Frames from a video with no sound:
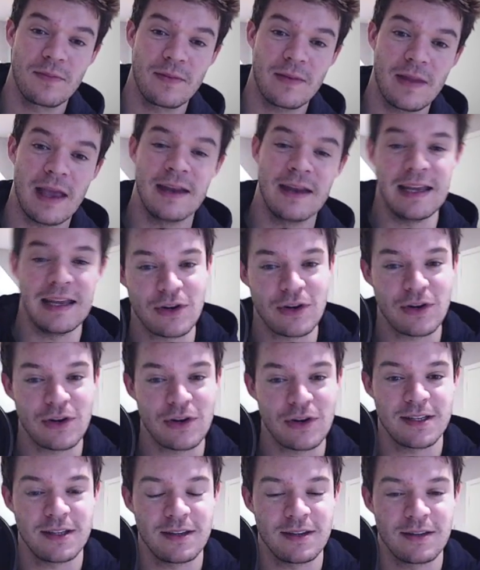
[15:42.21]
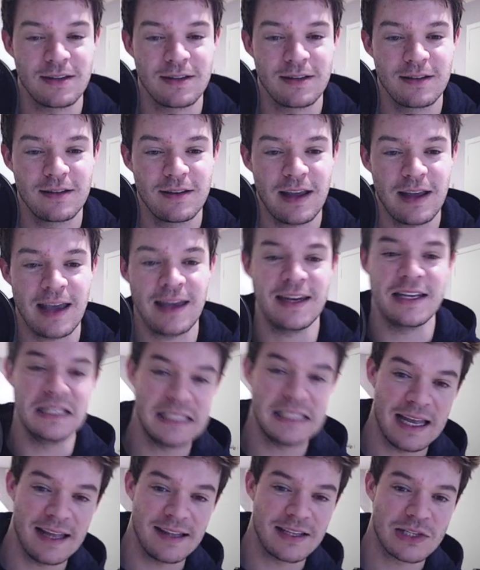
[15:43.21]
and interesting and
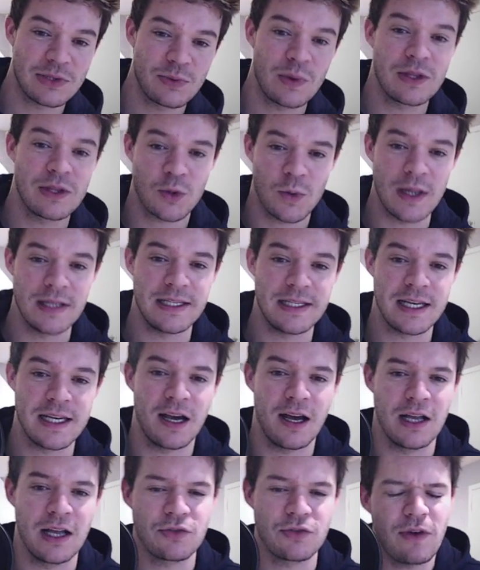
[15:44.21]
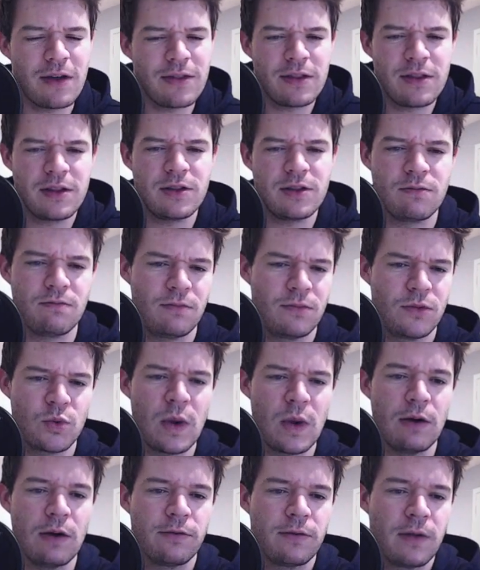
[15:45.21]
intense with 20 cars rather than
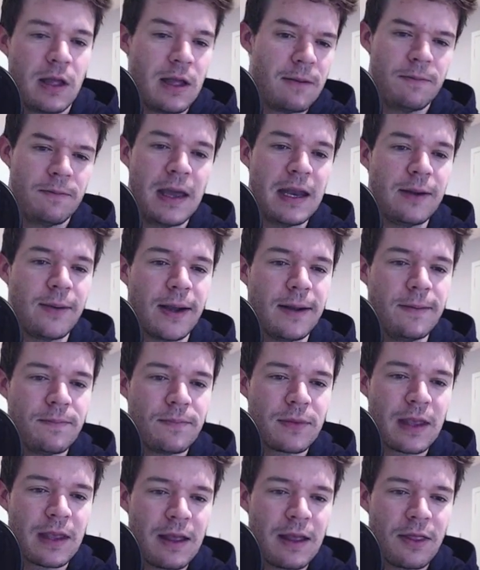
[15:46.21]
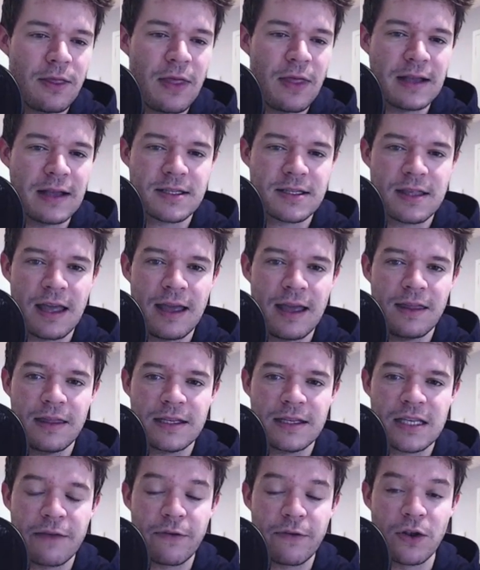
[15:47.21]
12. But anyway, that's that. Let's
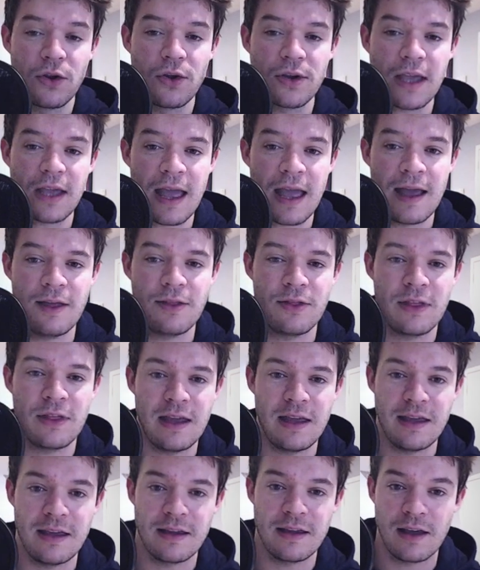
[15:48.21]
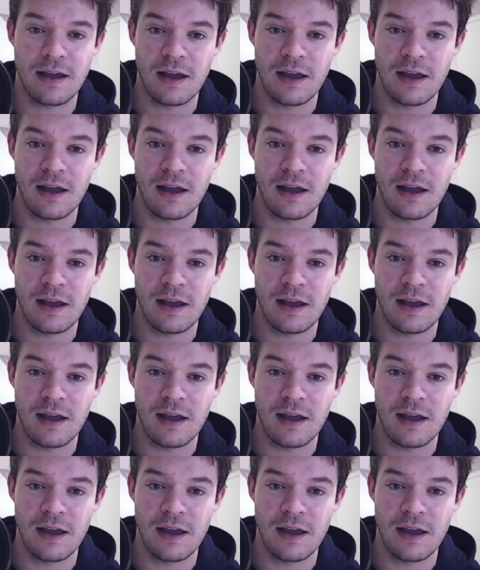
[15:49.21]
have a look at the